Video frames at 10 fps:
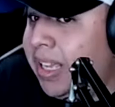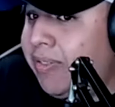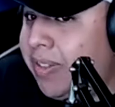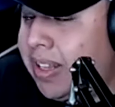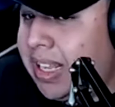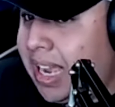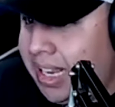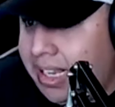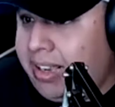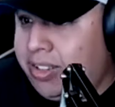it felt I
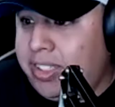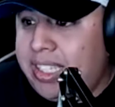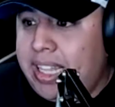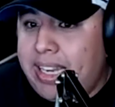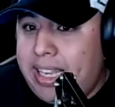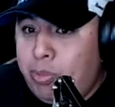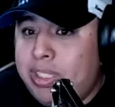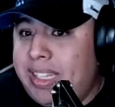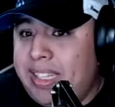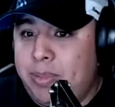could see that he
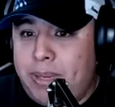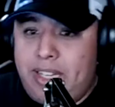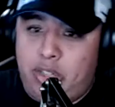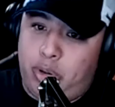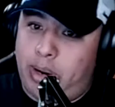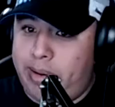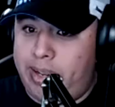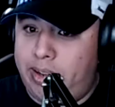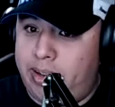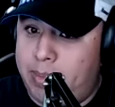wasn't expecting Traore to
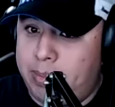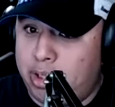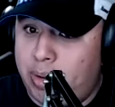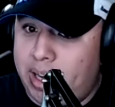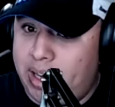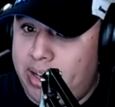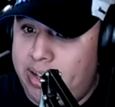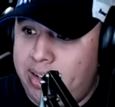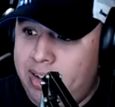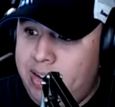come up so high,
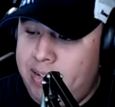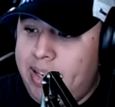right?